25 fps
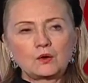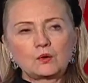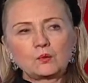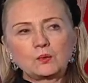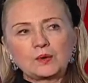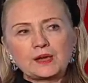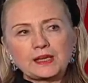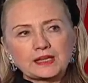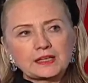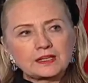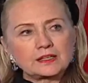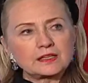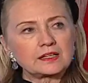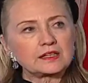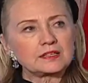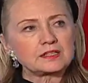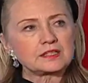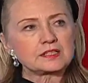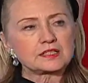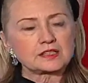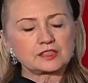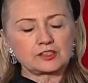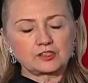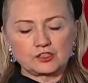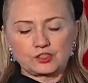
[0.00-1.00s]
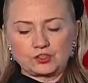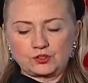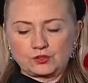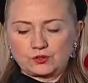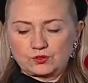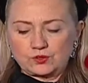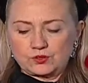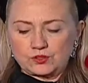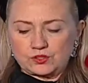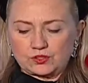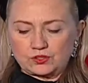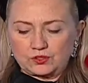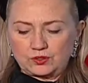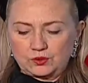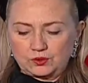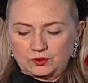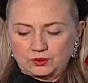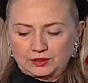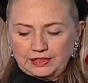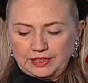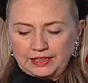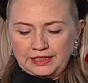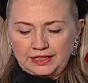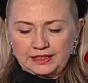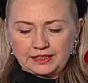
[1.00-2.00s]
we can continue to
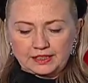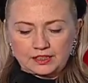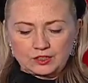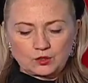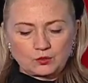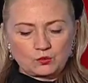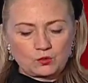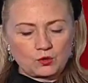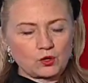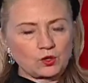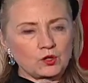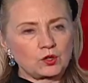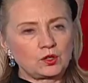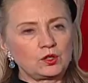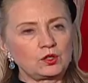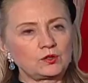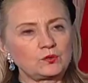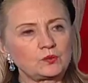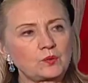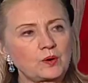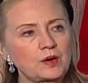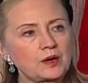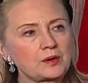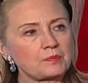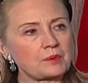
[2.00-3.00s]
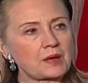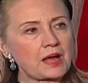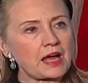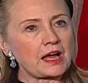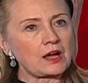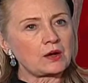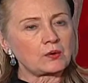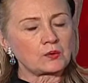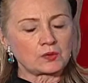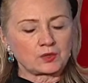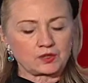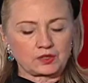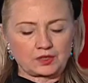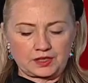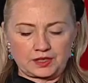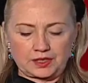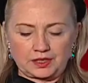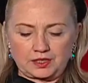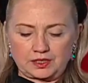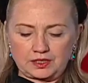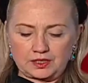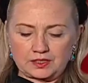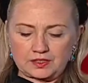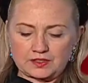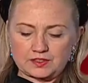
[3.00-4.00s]
lead in a world where power
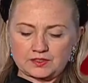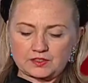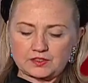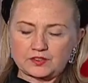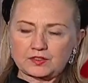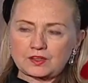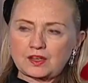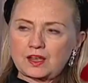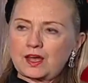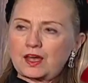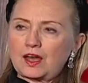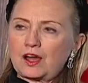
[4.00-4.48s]
is